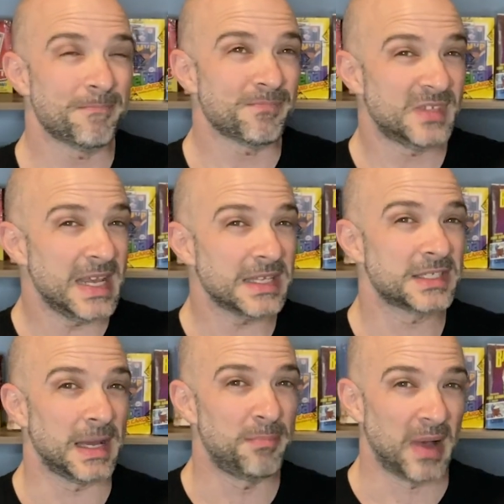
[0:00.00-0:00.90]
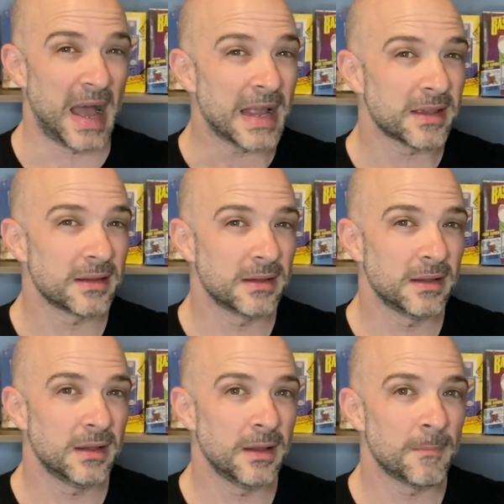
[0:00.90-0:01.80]
take a step back,
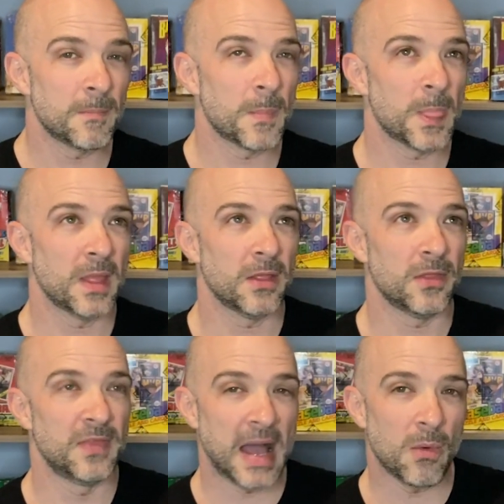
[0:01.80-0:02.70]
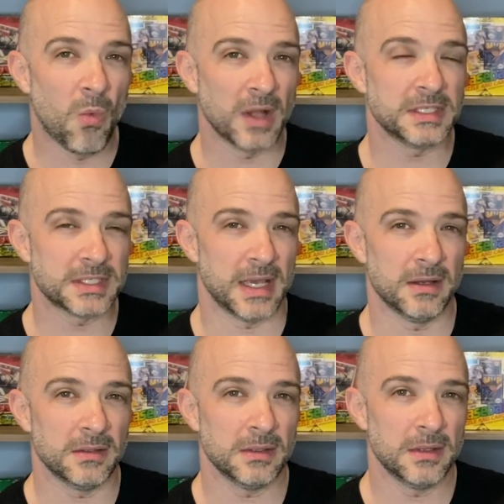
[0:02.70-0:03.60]
that one
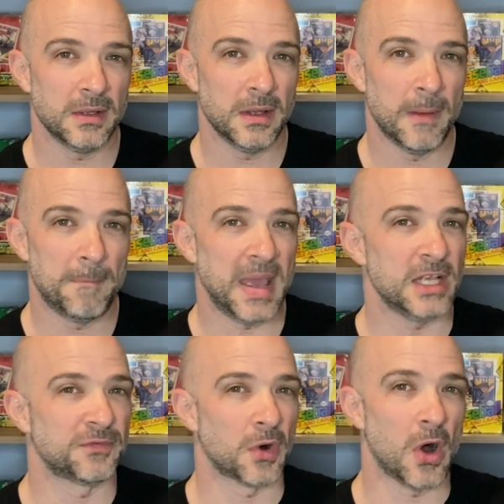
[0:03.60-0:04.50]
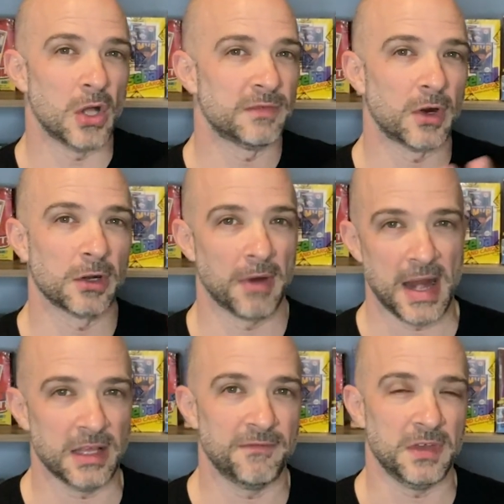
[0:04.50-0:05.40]
sale pays for all of our
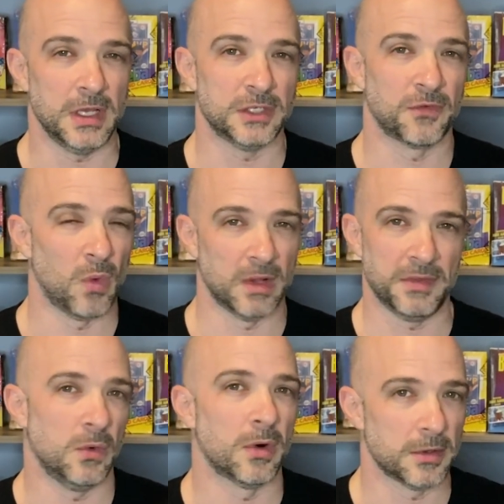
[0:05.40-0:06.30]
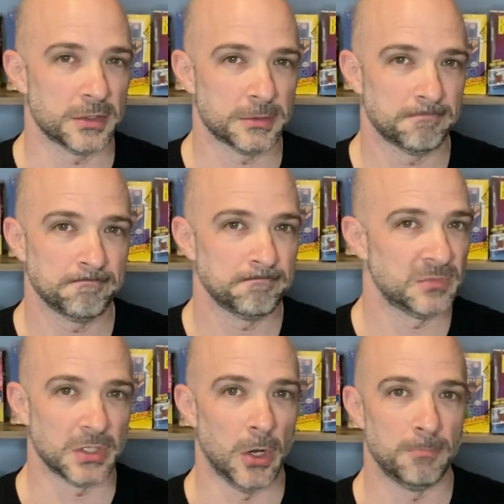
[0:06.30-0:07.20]
grading fees for one of the orders.
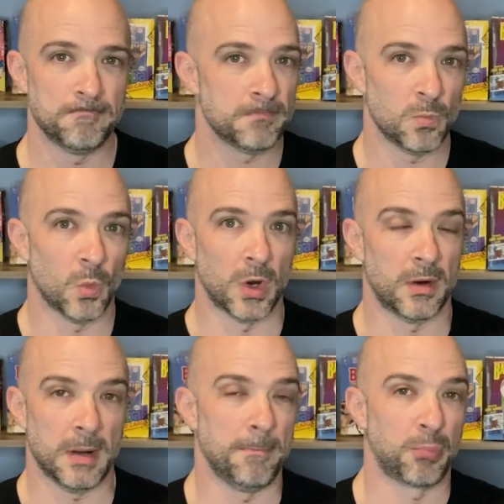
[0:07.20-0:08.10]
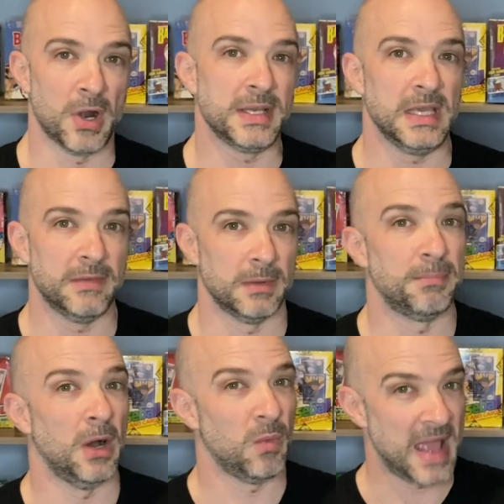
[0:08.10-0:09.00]
So we're break even,
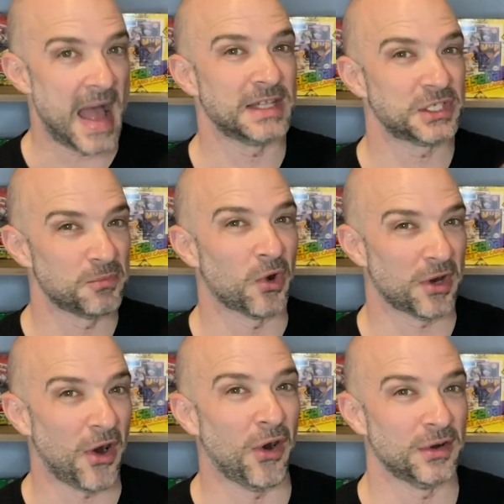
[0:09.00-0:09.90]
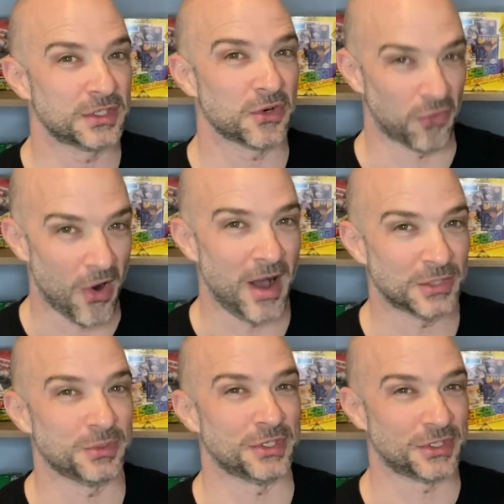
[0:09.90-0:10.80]
but we had some more cards
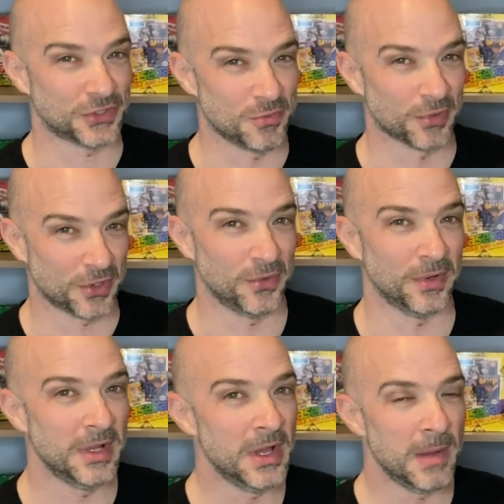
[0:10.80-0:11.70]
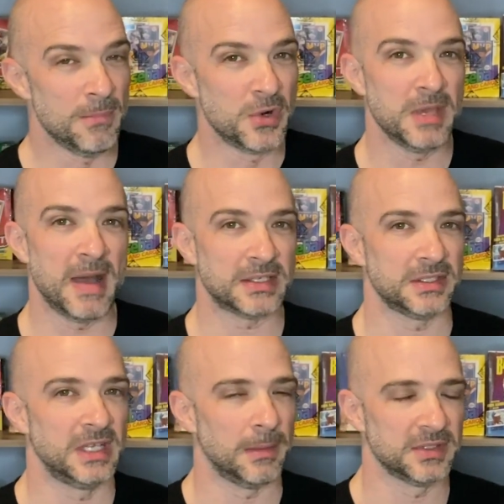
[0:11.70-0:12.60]
cross, which is super cool. Mookie Betts,
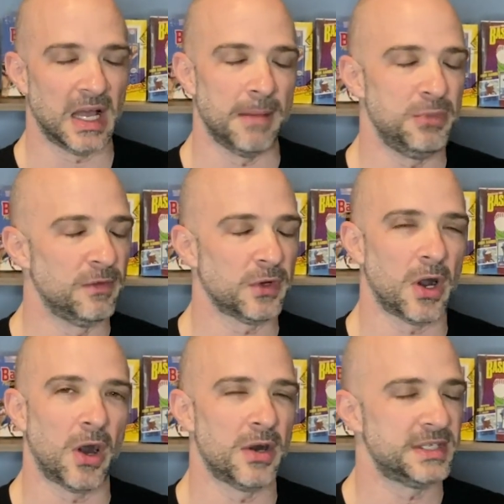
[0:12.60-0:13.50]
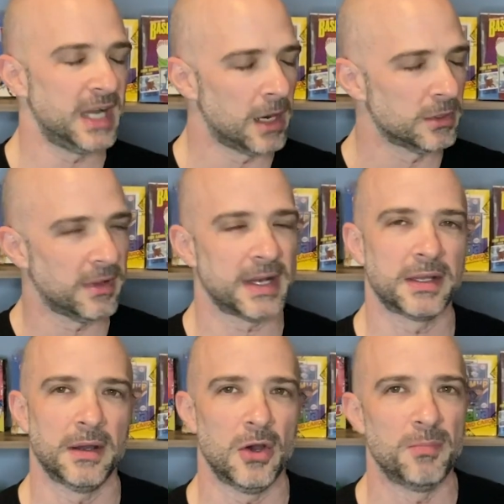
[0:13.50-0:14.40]
double dime, beautiful card. Terrible to let
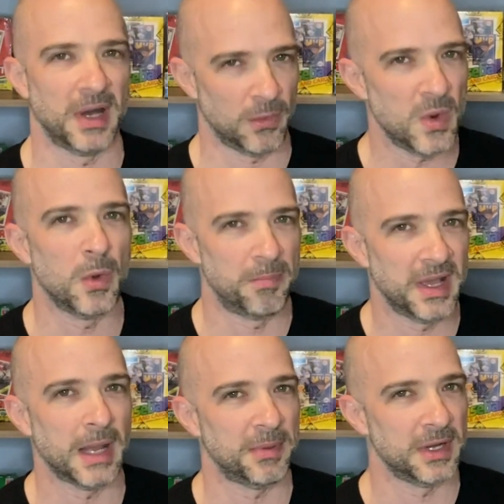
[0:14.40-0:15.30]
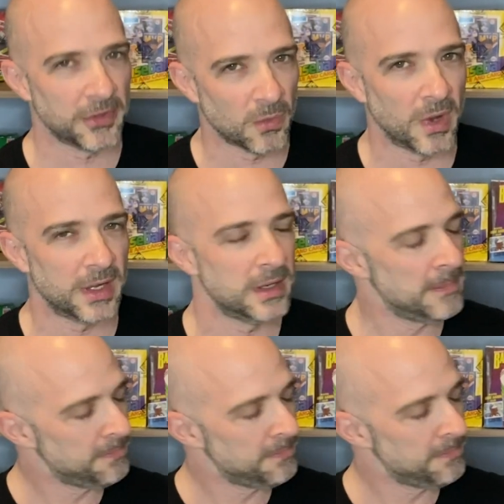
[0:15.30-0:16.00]
it go, but we will pick up another one